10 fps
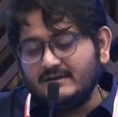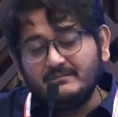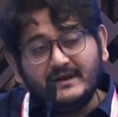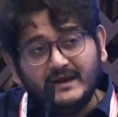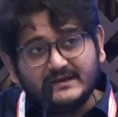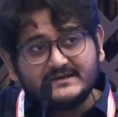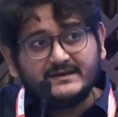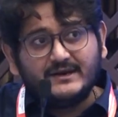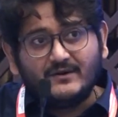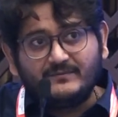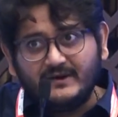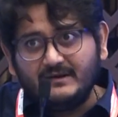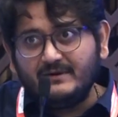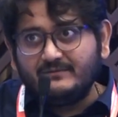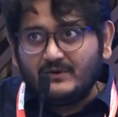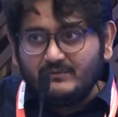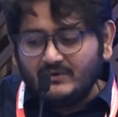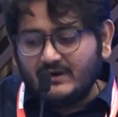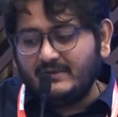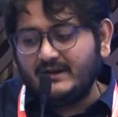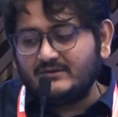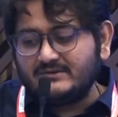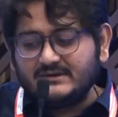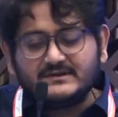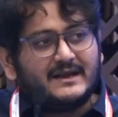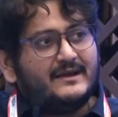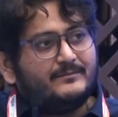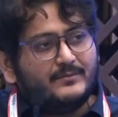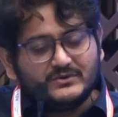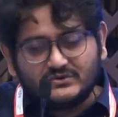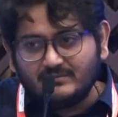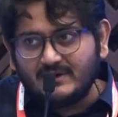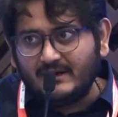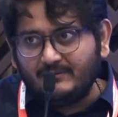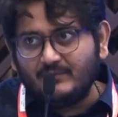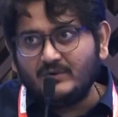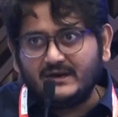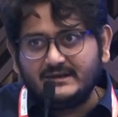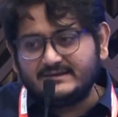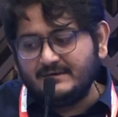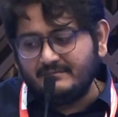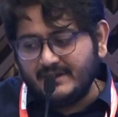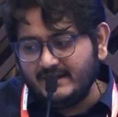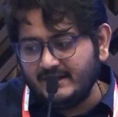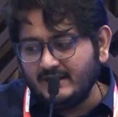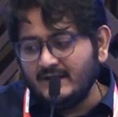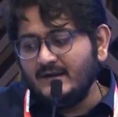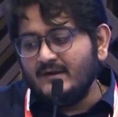The mainstay of treatment for mucormycosis is liposomal amphotericin B,